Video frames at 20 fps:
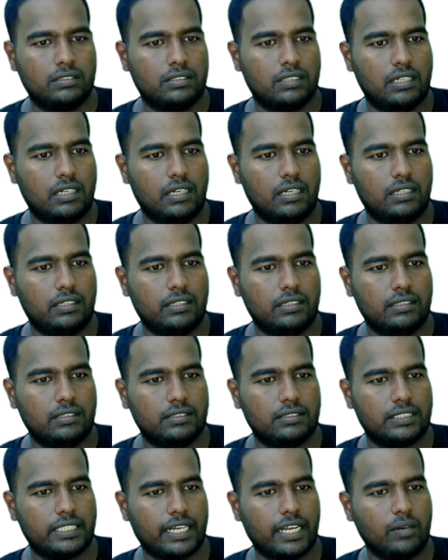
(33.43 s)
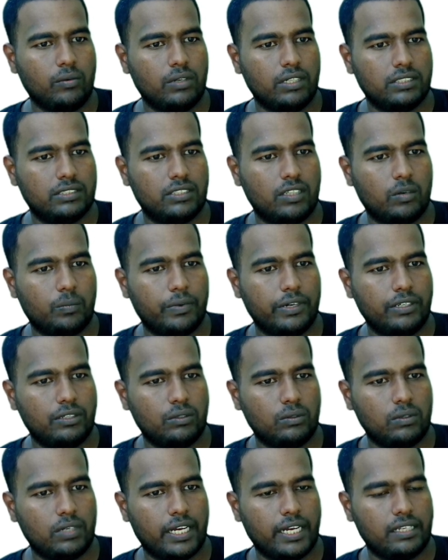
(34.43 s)
And second one is
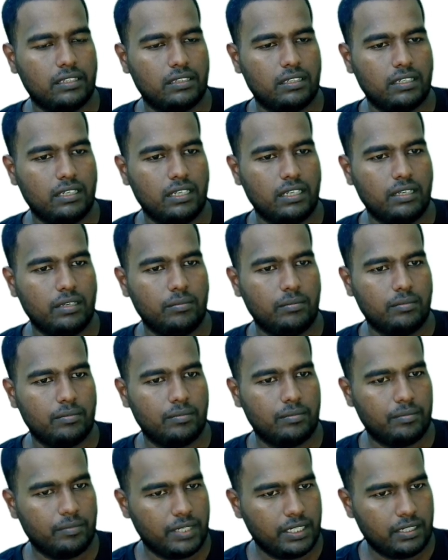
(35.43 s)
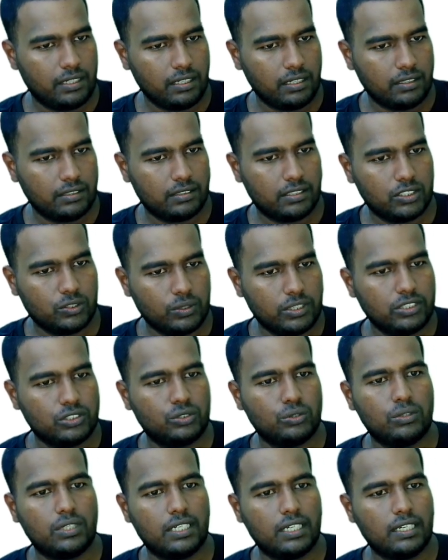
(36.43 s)
0.293 meter, this one is
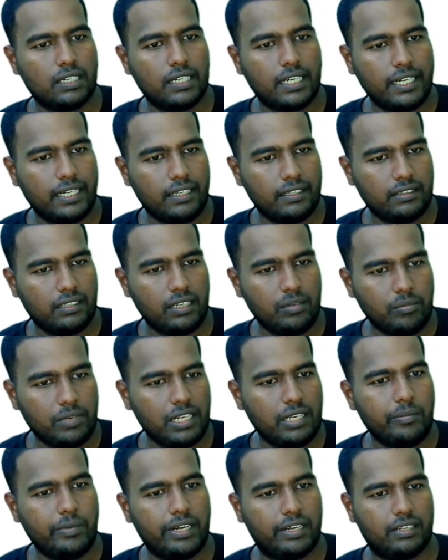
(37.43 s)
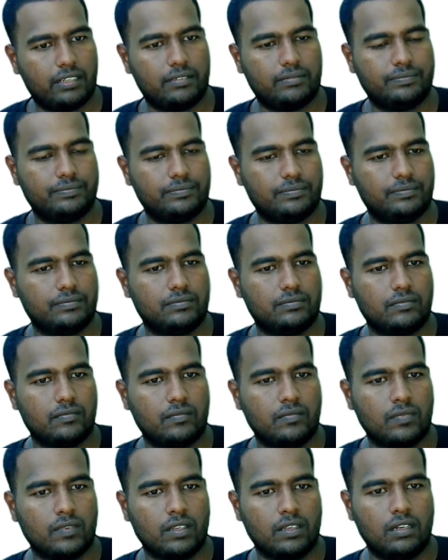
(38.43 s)
293 millimeter.
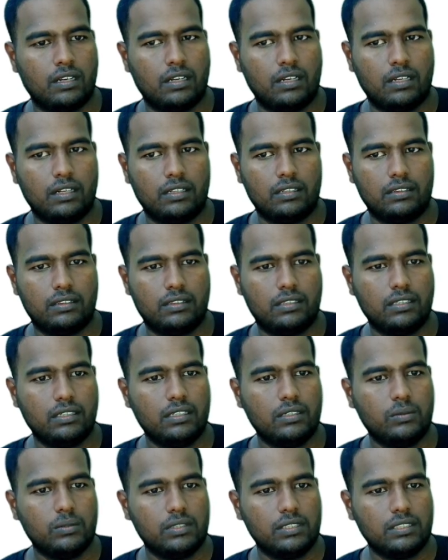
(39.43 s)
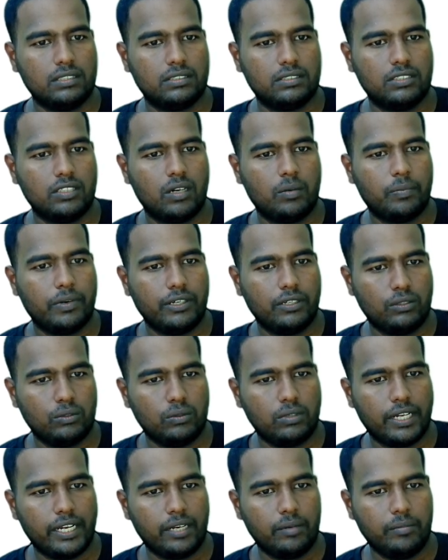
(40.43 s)
Third one is
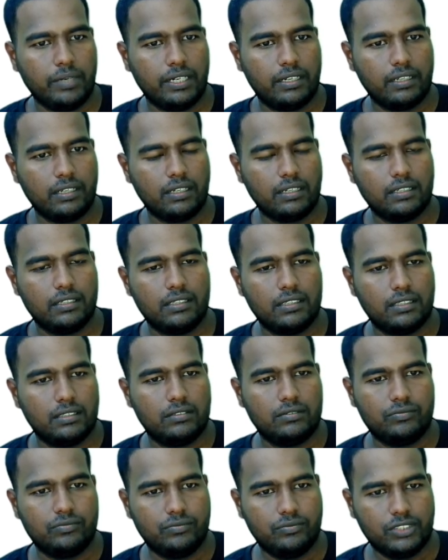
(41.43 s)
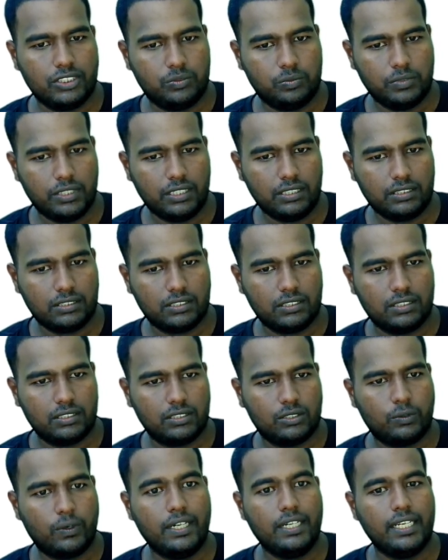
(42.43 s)
0.29 meter, which means
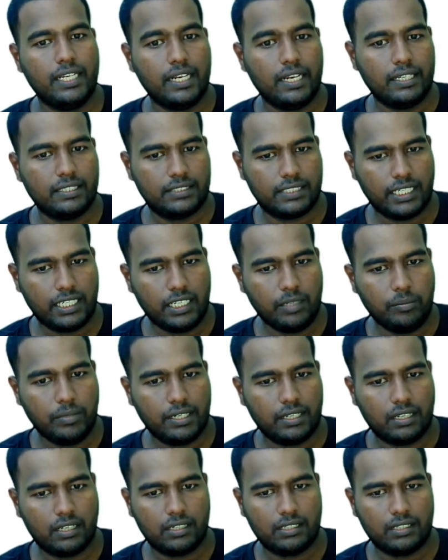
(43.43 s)
29 centimeter.